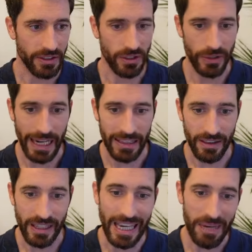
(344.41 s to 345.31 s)
So
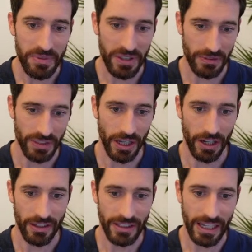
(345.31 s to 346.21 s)
at the hips of the
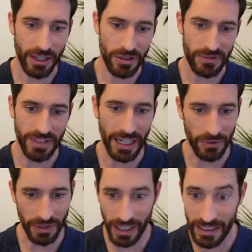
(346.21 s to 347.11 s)
car, they curve
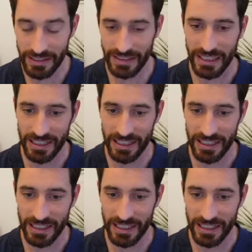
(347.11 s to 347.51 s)
down nicely.